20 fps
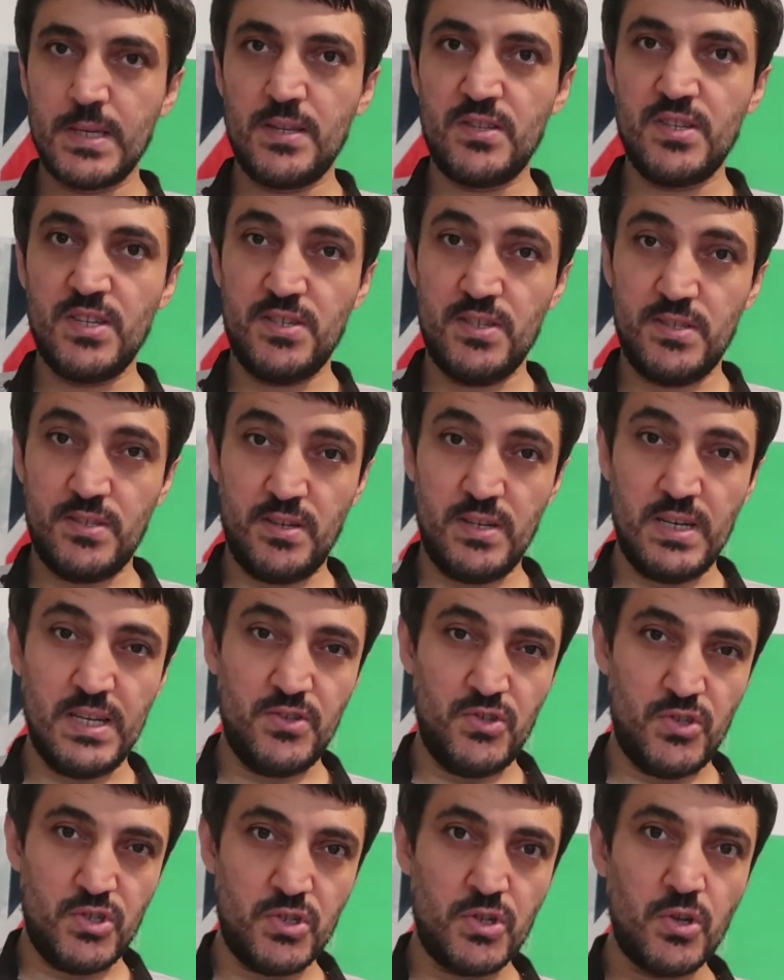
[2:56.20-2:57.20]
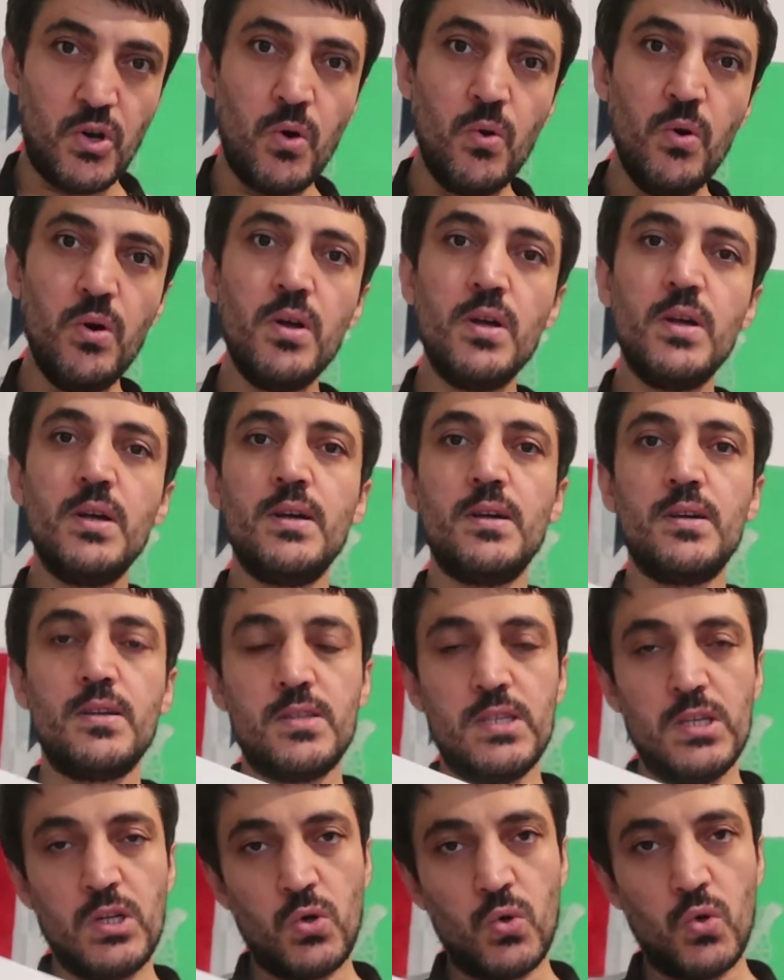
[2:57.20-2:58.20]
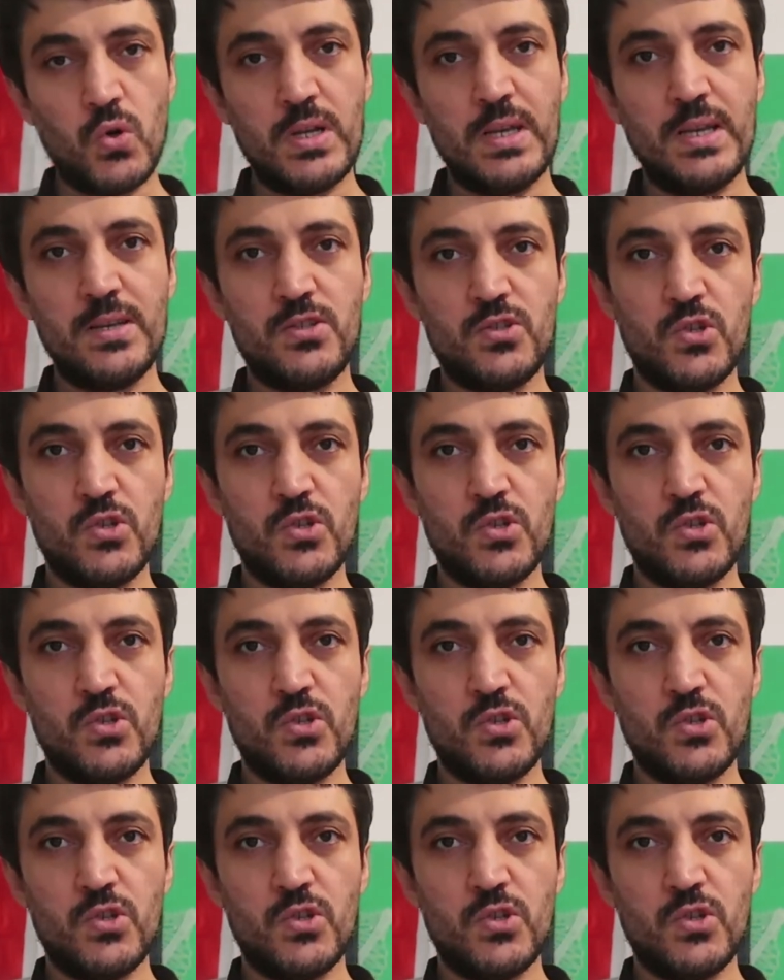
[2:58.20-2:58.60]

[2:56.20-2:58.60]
just to let you know the quality,